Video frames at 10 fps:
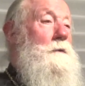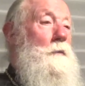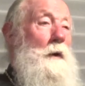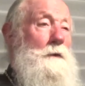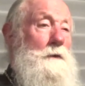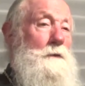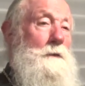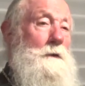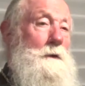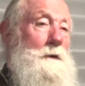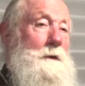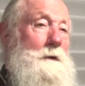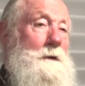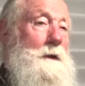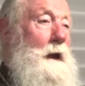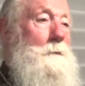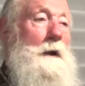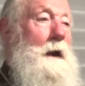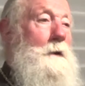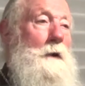at once. Again, we
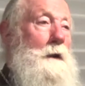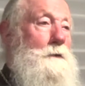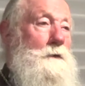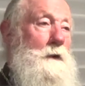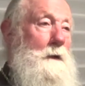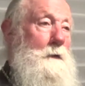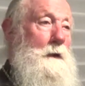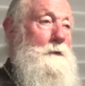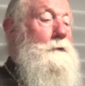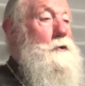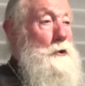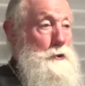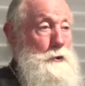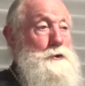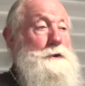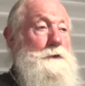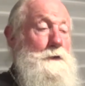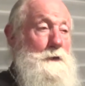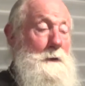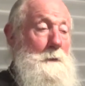cannot understand that. St. John of Kronstadt's
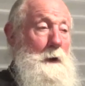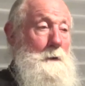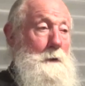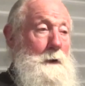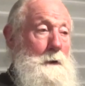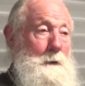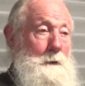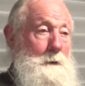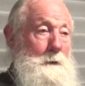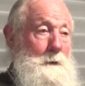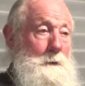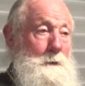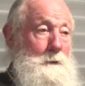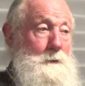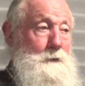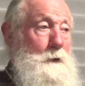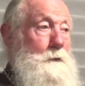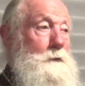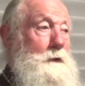the same, by the way. Serving the